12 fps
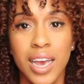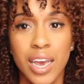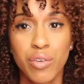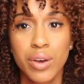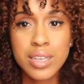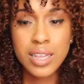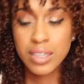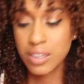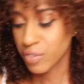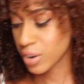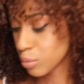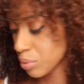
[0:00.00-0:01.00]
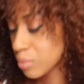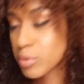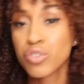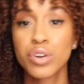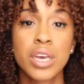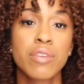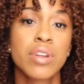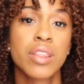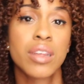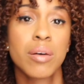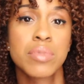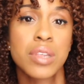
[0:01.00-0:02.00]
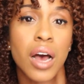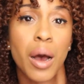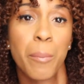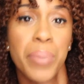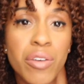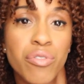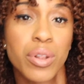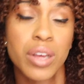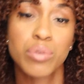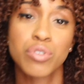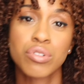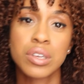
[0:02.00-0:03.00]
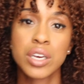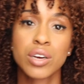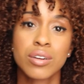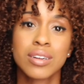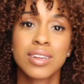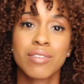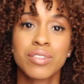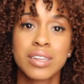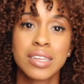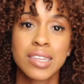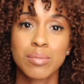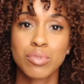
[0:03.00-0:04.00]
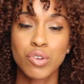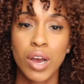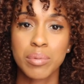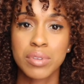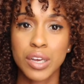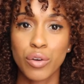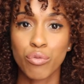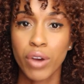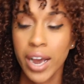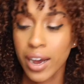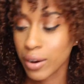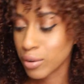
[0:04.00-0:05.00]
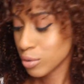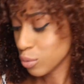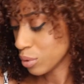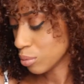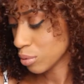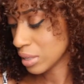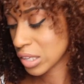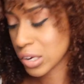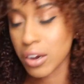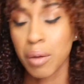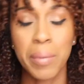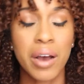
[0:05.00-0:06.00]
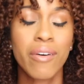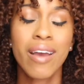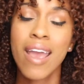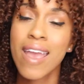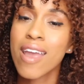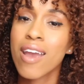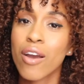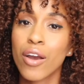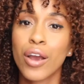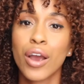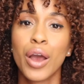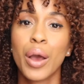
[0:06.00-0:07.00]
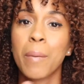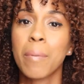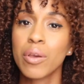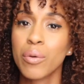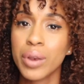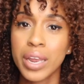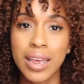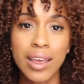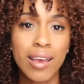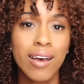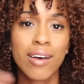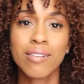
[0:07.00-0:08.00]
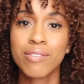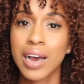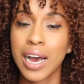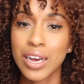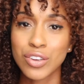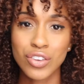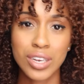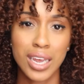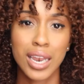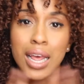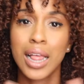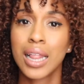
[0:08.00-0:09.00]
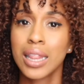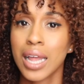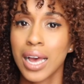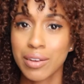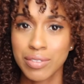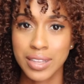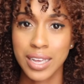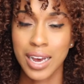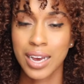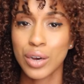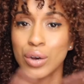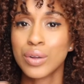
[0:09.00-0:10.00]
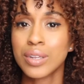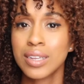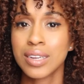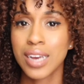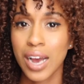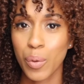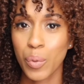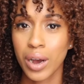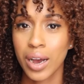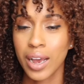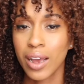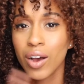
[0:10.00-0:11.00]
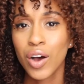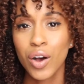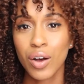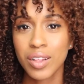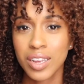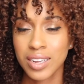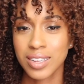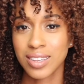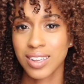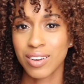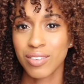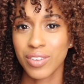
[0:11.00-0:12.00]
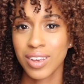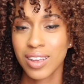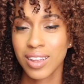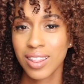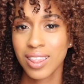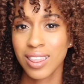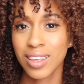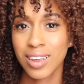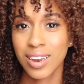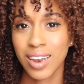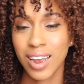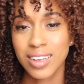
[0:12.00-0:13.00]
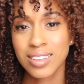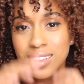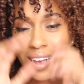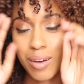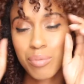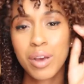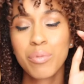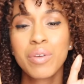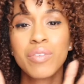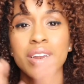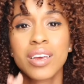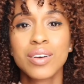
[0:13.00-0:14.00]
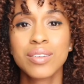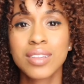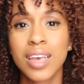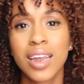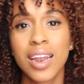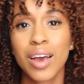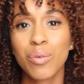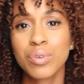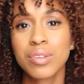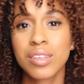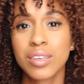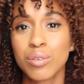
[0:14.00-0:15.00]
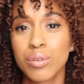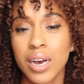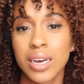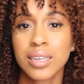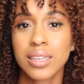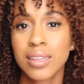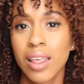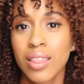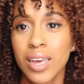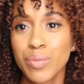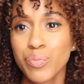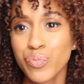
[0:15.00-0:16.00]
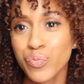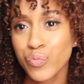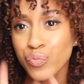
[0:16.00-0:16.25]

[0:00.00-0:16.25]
If you guys like this video, please be sure to give it a thumbs up. If you like what you see here, definitely subscribe, stick around. We will be talking about hair, beauty, fashion, lifestyle, D I Y, all the good stuff in the next upcoming videos, and I will see you guys then.